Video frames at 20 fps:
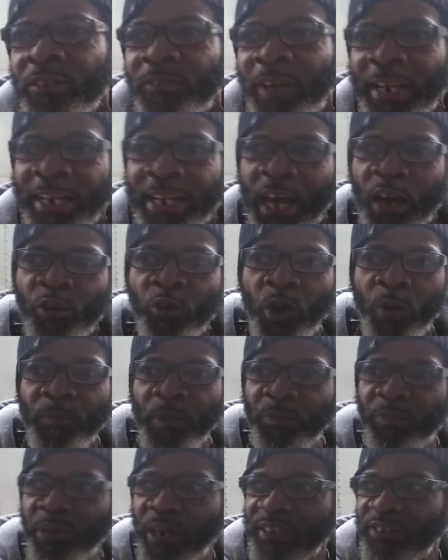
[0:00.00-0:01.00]
now, who I'm
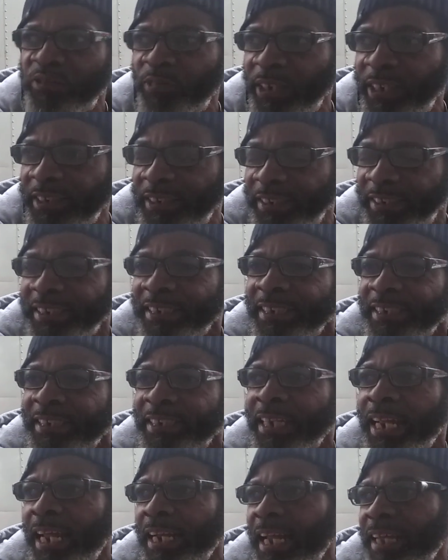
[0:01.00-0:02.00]
impressed with? Yeah,
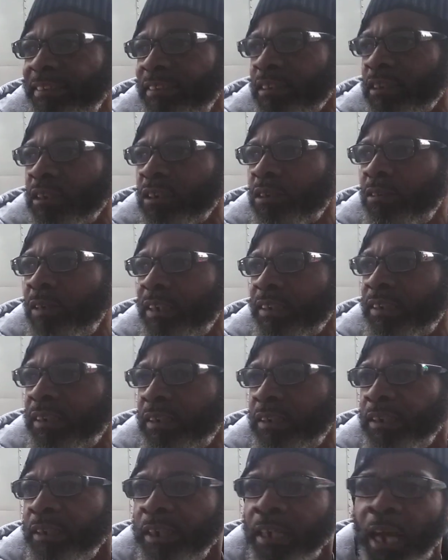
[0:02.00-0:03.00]
that's a good question.
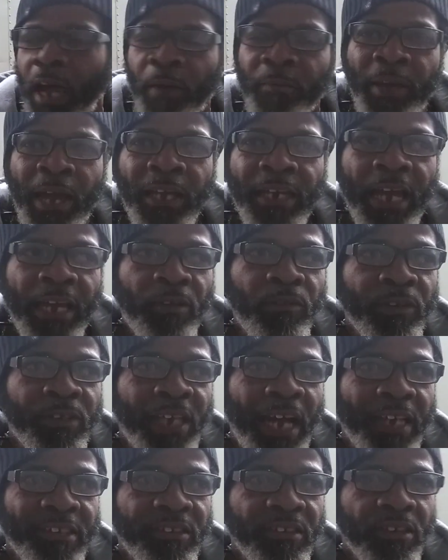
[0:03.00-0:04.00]
I mean, I like what
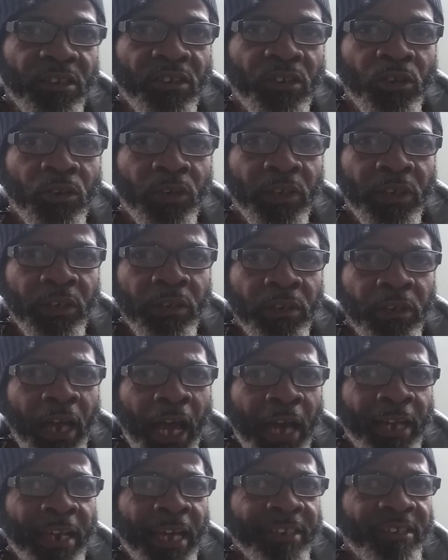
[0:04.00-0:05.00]
Dotson is doing. I
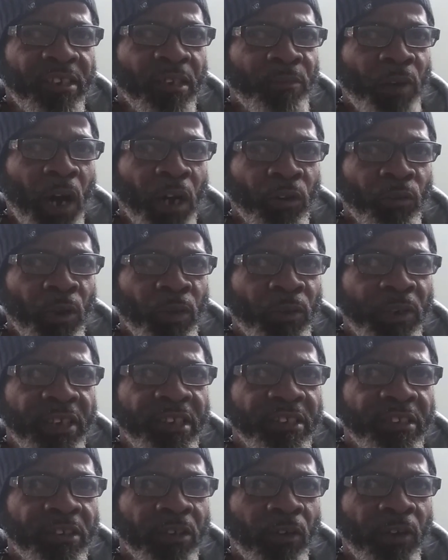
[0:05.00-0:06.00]
like Tim Hardaway, what he's
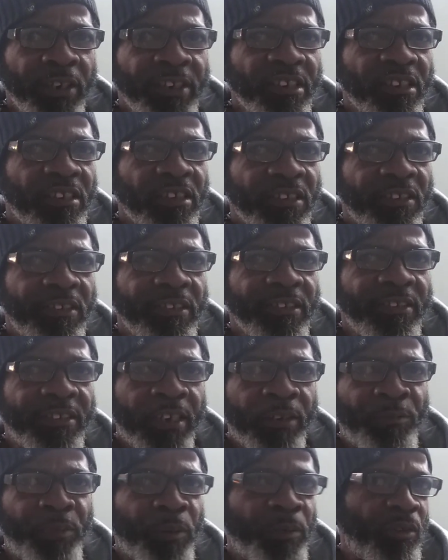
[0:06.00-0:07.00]
doing. He's consistent.
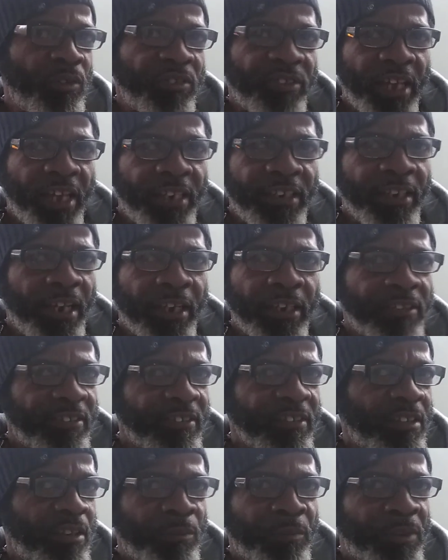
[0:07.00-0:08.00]
People are saying he ain't consistent,
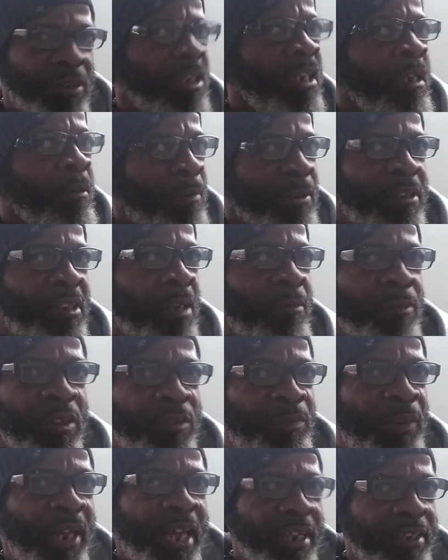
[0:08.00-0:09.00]
but Tim is
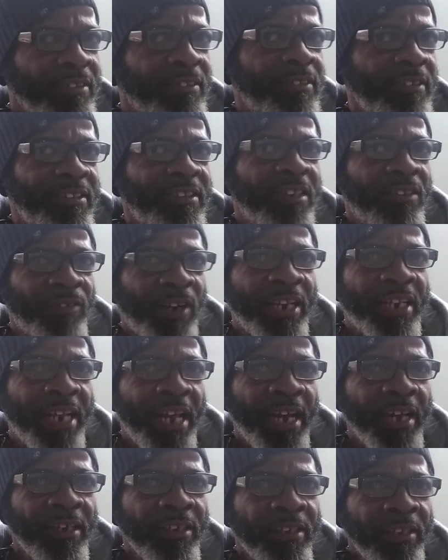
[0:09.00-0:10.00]
playing consistent right now.
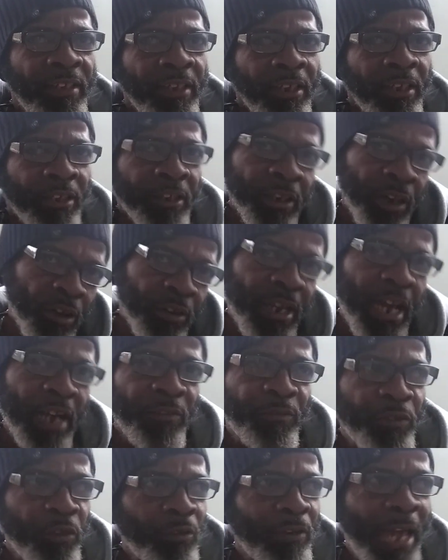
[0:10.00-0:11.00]
You know, he had a few
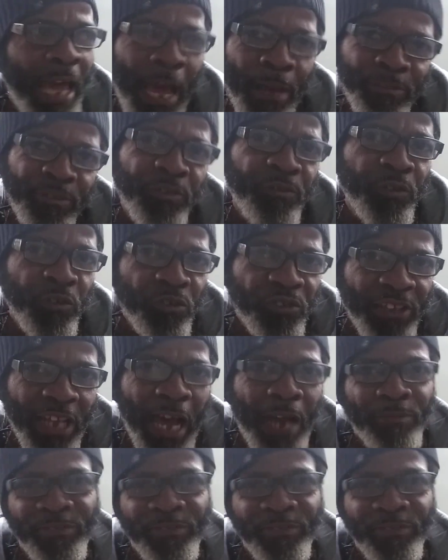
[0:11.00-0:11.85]
laps, a few stops that,